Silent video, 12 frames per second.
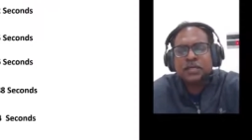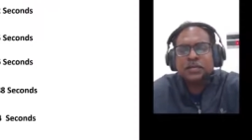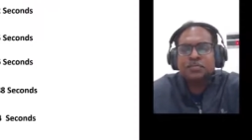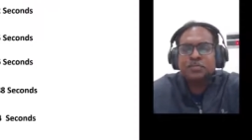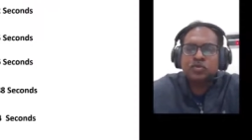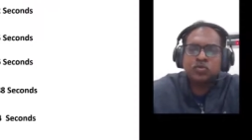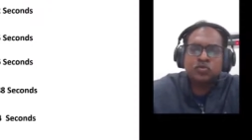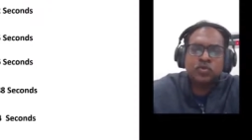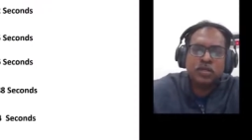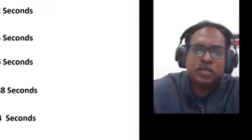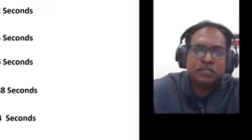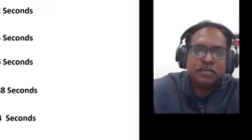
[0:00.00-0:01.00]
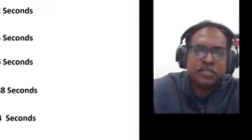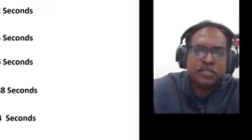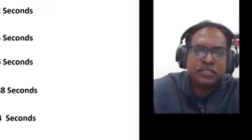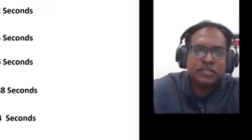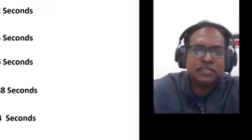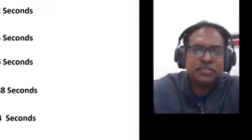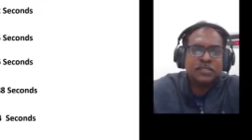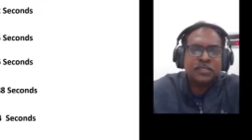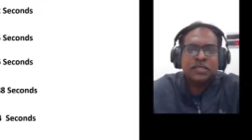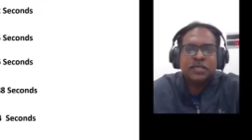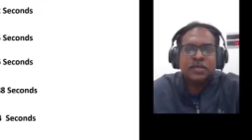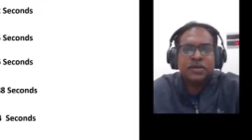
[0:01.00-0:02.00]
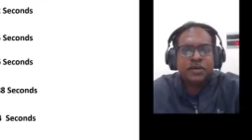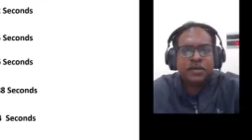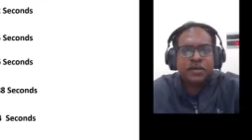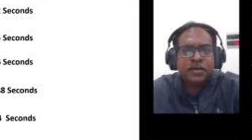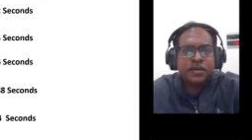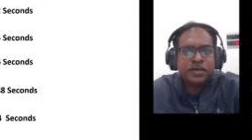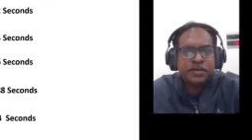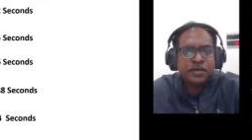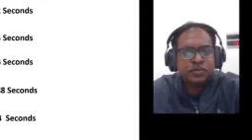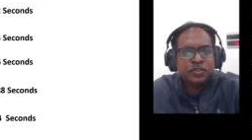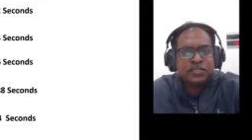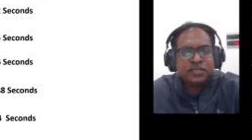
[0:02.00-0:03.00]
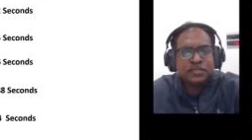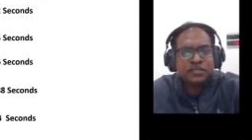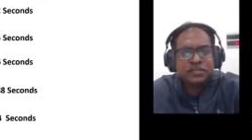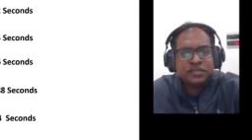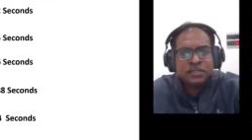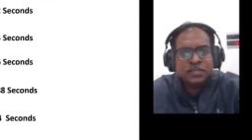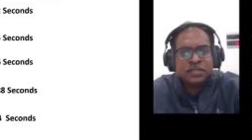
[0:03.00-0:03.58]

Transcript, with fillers: up to 200 meters uh, reduces.